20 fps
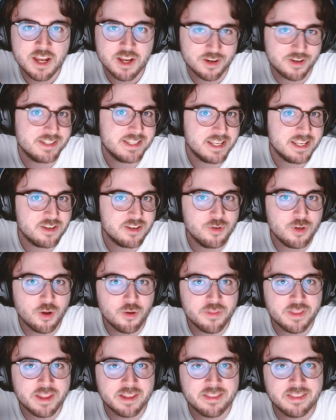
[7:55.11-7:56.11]
because then you
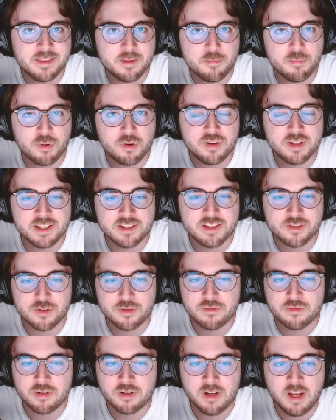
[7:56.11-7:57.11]
know that the burn is
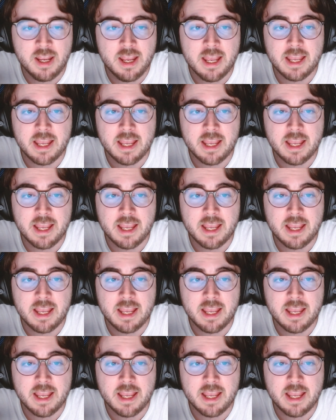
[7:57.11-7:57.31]
over.